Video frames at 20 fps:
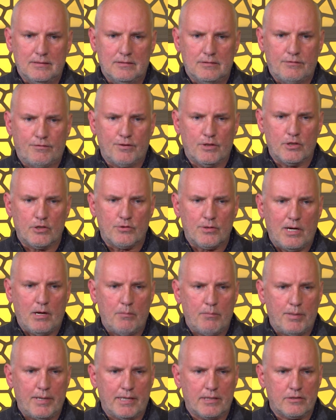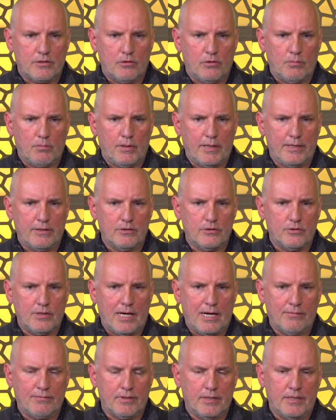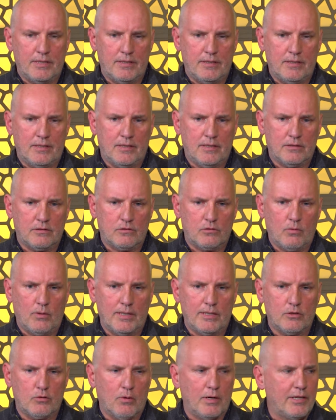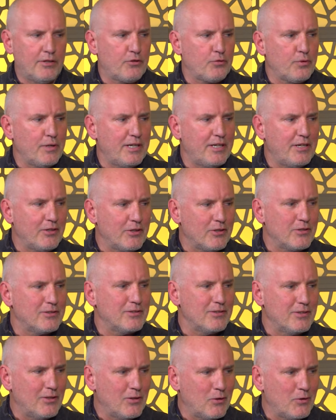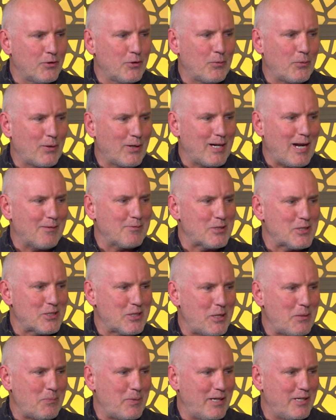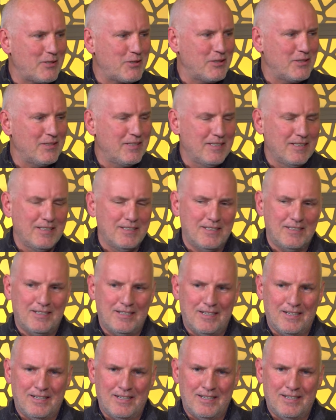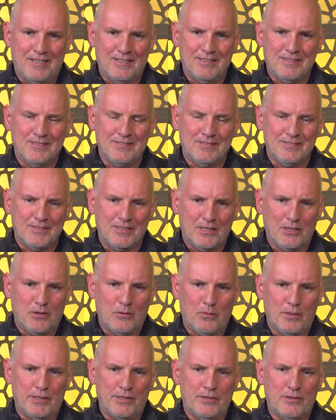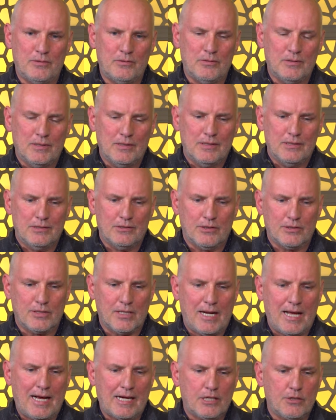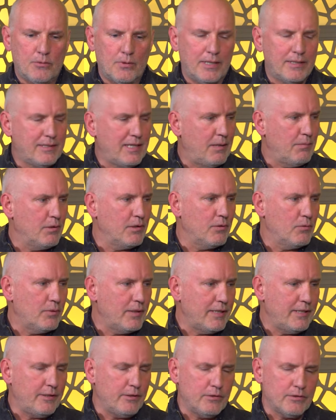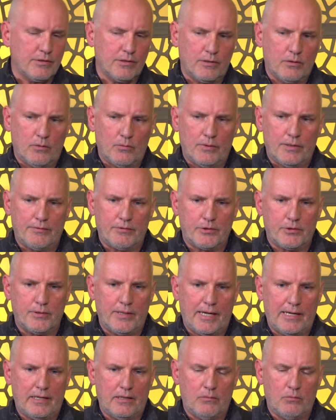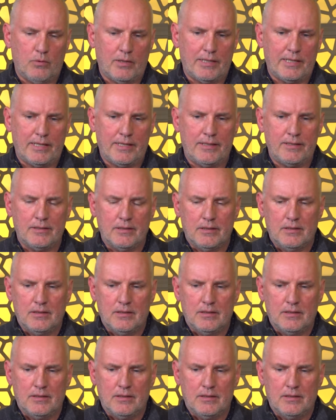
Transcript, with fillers: first round picks or players drafted in uh, 2023, you're, you know, you're, we're going to have to stay patient. Yeah. Uh, you know, when you, there's an actuary table that we use or that we've created when they,